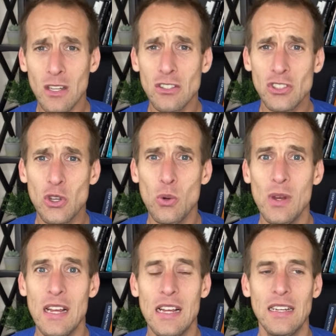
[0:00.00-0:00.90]
So,
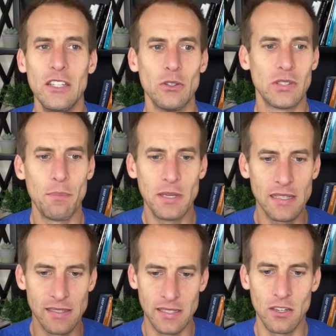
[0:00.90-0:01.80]
something to
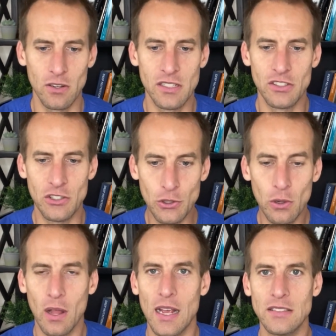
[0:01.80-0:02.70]
consider is
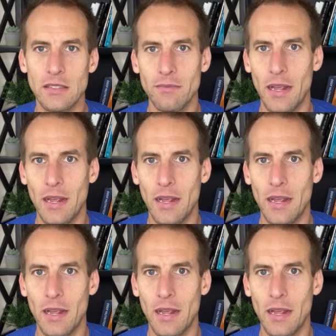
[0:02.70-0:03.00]
utilizing